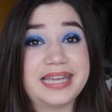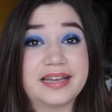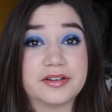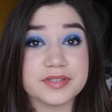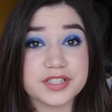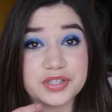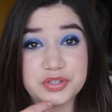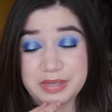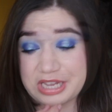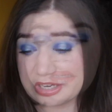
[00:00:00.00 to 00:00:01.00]
hair,
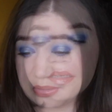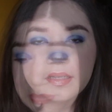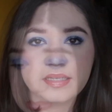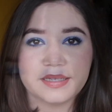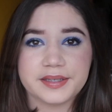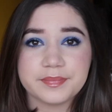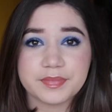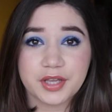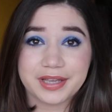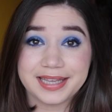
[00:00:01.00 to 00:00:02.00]
excuse me hair.
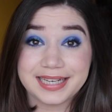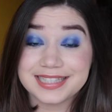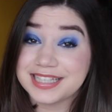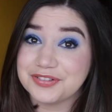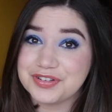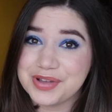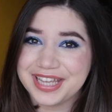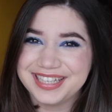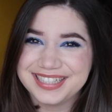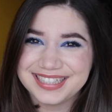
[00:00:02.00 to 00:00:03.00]
Okay, that's out of the
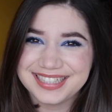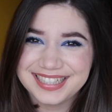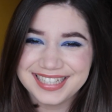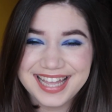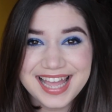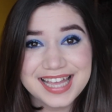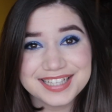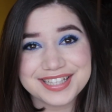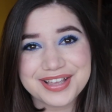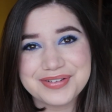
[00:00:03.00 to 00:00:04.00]
way.
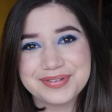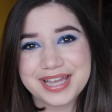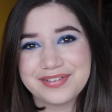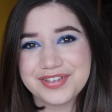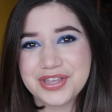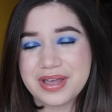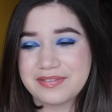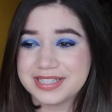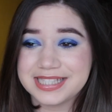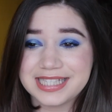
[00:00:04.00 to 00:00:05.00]
So if you
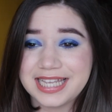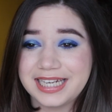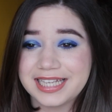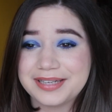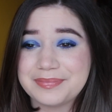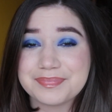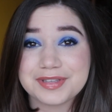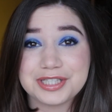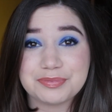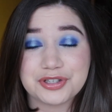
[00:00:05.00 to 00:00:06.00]
haven't seen
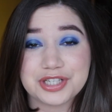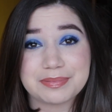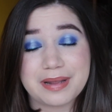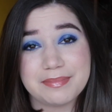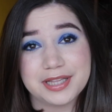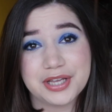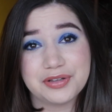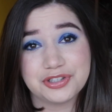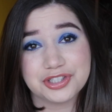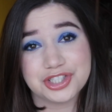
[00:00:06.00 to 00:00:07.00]
this project plan
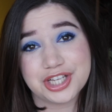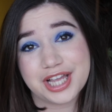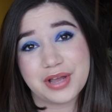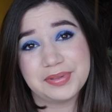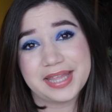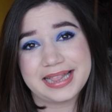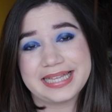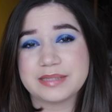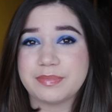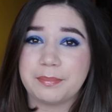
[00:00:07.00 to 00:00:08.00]
below, just check out that
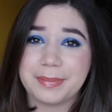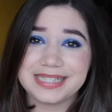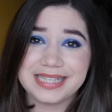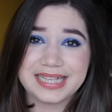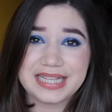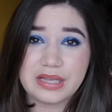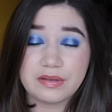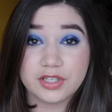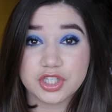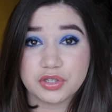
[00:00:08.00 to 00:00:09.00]
list. But basically
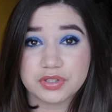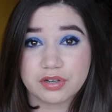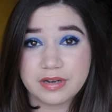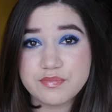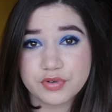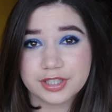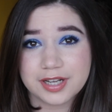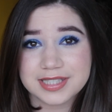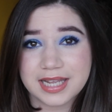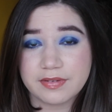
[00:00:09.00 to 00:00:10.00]
we choose cream
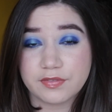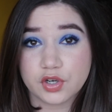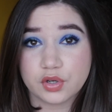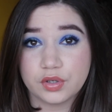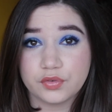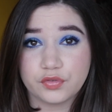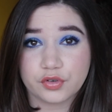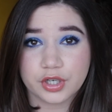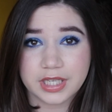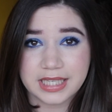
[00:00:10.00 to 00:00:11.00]
products that we work on
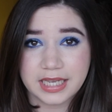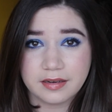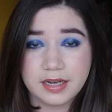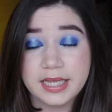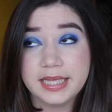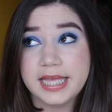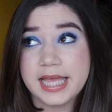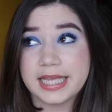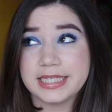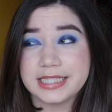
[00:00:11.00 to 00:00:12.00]
for a year,
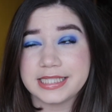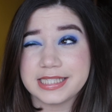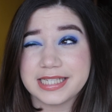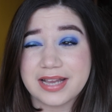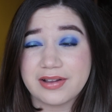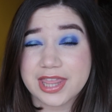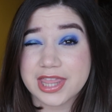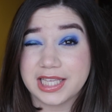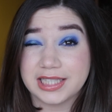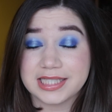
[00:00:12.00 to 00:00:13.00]
and this is now I
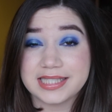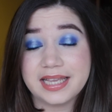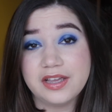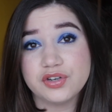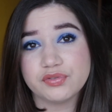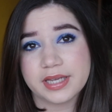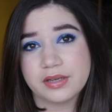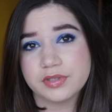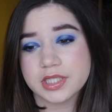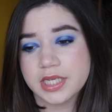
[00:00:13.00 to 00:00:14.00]
think the second
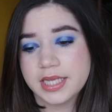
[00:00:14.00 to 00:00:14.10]
round,